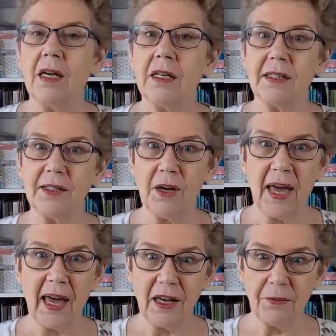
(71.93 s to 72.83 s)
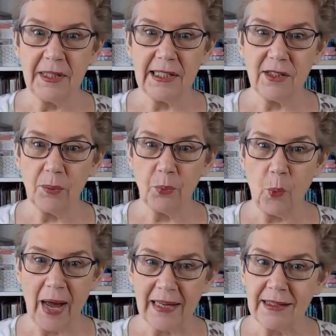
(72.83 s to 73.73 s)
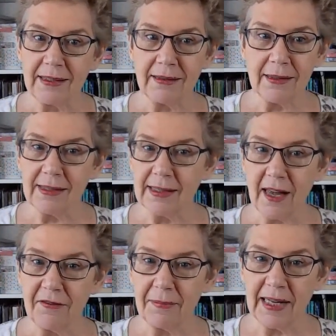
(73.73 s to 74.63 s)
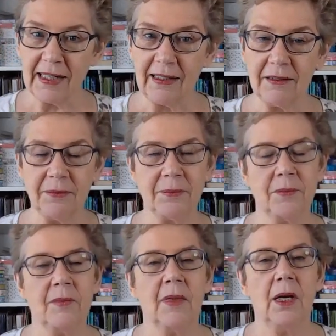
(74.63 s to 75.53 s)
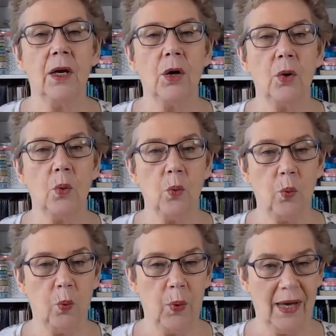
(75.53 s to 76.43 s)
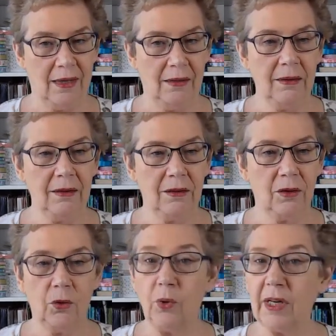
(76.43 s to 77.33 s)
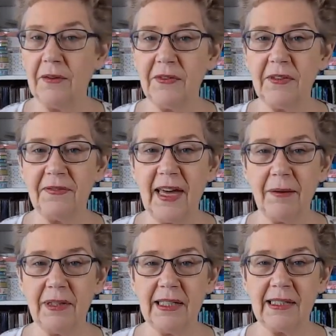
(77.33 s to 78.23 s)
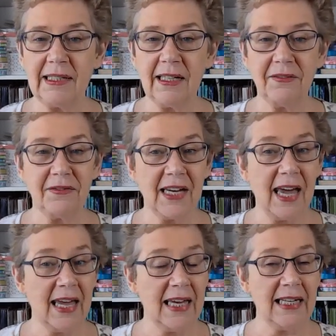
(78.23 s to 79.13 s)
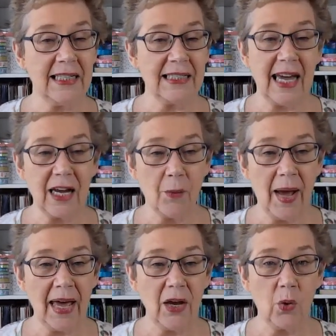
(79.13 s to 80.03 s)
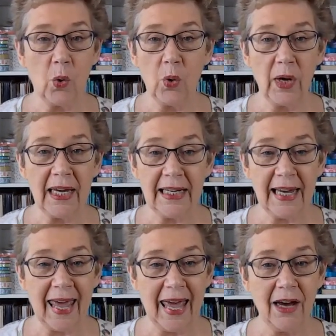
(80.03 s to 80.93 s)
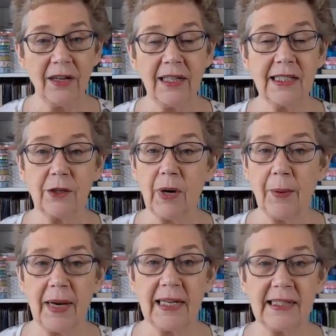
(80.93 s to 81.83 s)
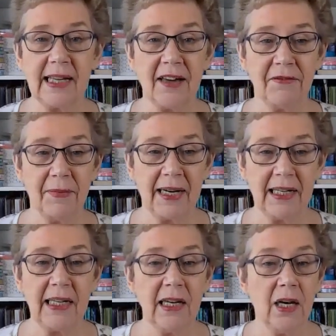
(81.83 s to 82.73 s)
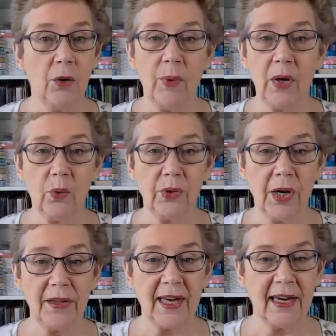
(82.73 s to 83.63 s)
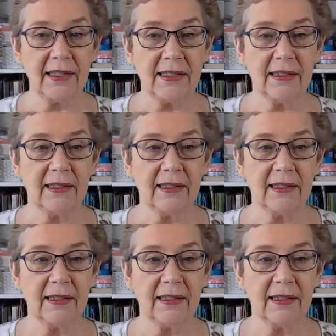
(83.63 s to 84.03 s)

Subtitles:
So how do we stop waste and save money? Well, cooking for the family instead of eating takeaway or eating out is a great way to save money. We all know that.